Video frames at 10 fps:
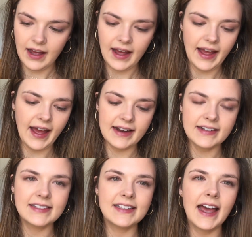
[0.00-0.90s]
I had
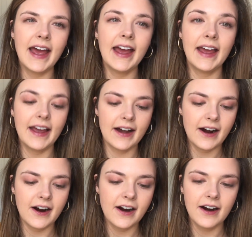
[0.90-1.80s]
to say
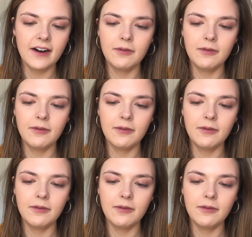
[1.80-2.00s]
are